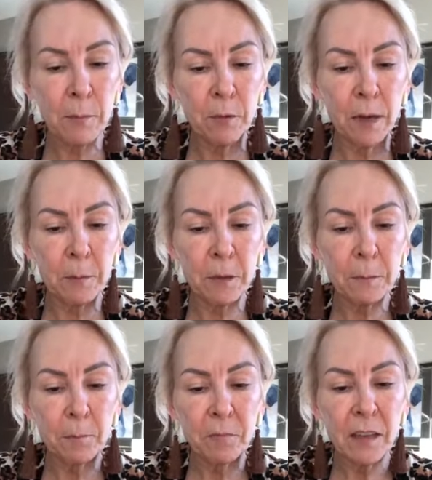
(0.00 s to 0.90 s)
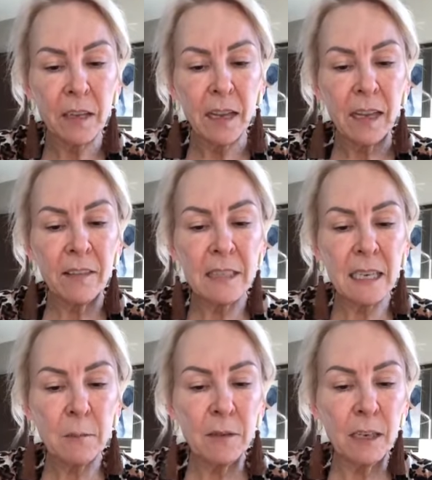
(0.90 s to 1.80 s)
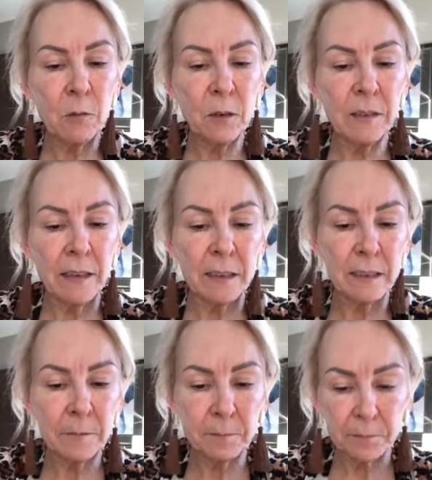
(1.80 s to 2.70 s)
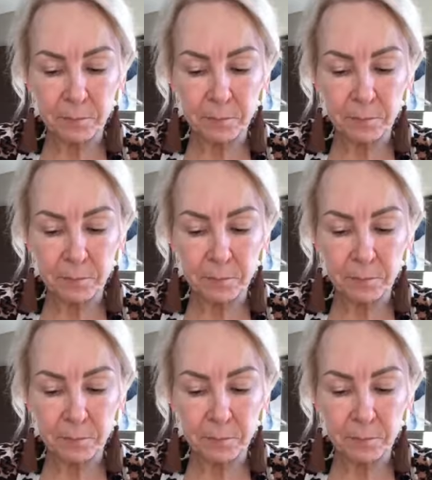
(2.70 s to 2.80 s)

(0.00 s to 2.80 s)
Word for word: eye primer. And the same thing with this.